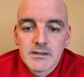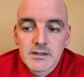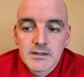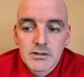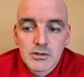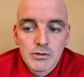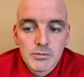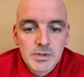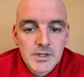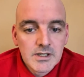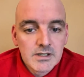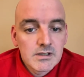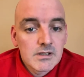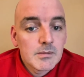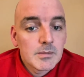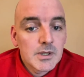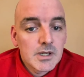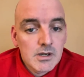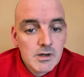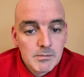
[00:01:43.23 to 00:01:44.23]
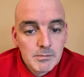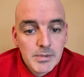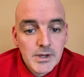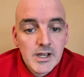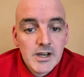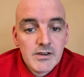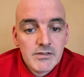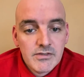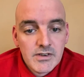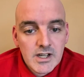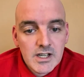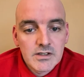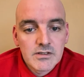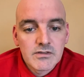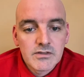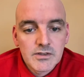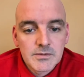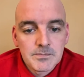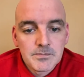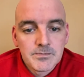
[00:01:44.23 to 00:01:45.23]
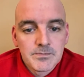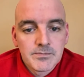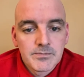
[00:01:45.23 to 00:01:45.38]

you basically become petrified of them.